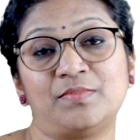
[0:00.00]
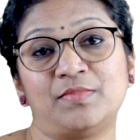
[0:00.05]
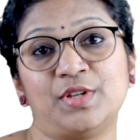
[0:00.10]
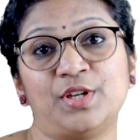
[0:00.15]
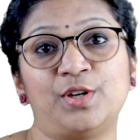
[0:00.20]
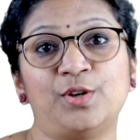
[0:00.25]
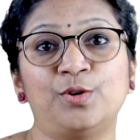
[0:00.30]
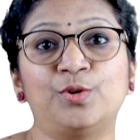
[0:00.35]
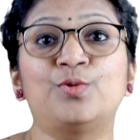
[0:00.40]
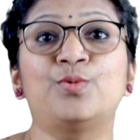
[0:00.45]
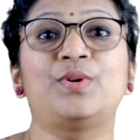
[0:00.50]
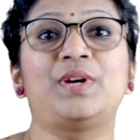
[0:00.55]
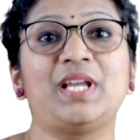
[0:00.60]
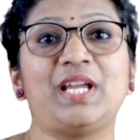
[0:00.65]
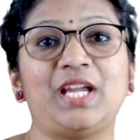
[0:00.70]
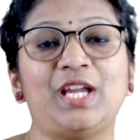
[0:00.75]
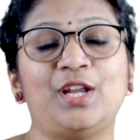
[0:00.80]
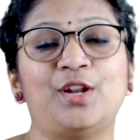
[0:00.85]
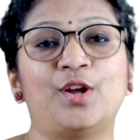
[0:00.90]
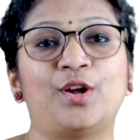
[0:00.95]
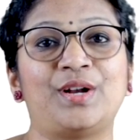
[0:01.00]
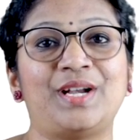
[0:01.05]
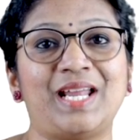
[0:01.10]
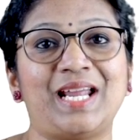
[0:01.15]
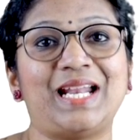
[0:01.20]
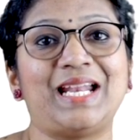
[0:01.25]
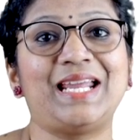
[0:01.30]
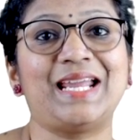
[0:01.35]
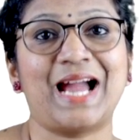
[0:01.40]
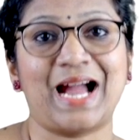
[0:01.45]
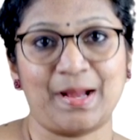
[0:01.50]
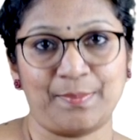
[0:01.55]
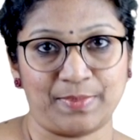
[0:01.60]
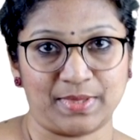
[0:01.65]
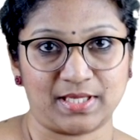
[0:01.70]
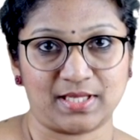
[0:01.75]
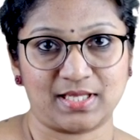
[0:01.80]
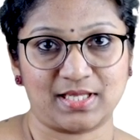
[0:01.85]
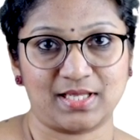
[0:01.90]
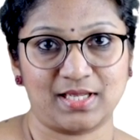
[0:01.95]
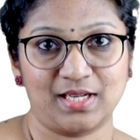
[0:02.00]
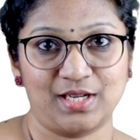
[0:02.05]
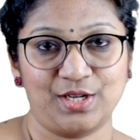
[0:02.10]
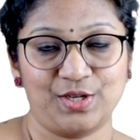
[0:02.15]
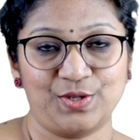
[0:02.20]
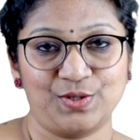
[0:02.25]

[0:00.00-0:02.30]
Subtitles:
routine or daily habits.